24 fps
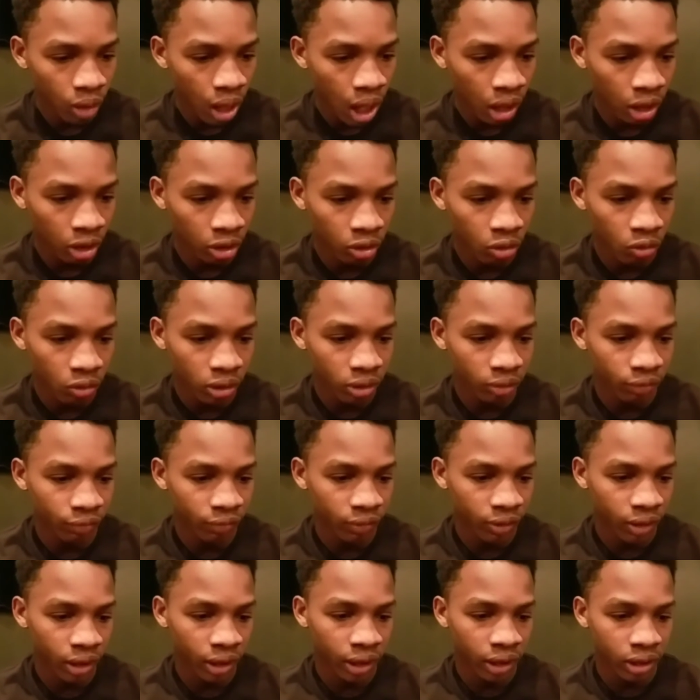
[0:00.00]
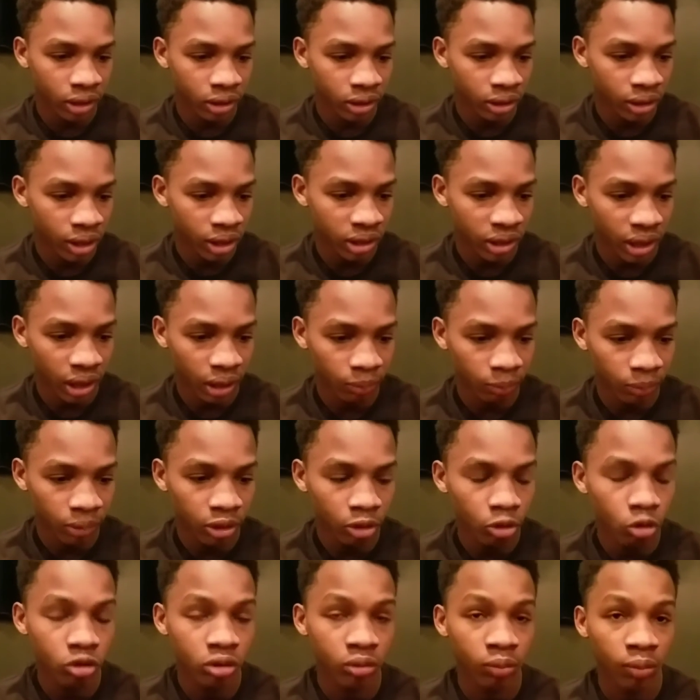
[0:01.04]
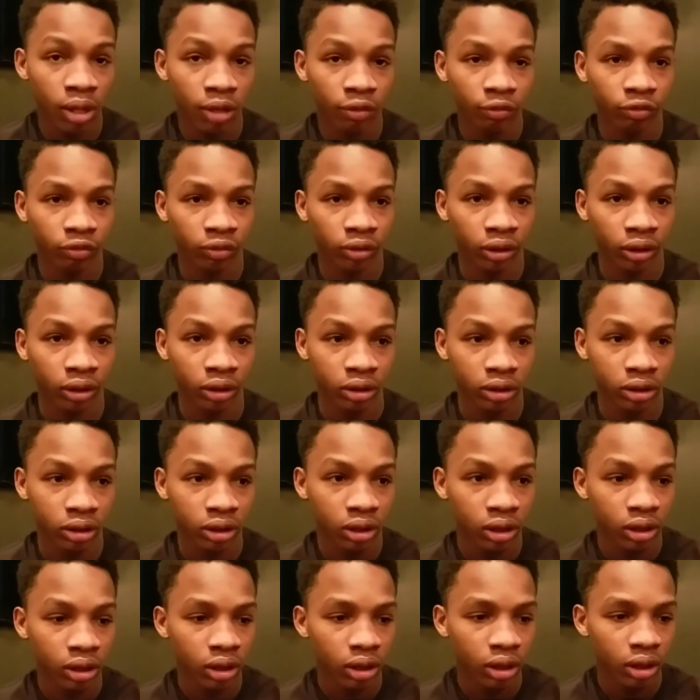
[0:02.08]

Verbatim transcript: I can low key feel that because that's like me losing my friends.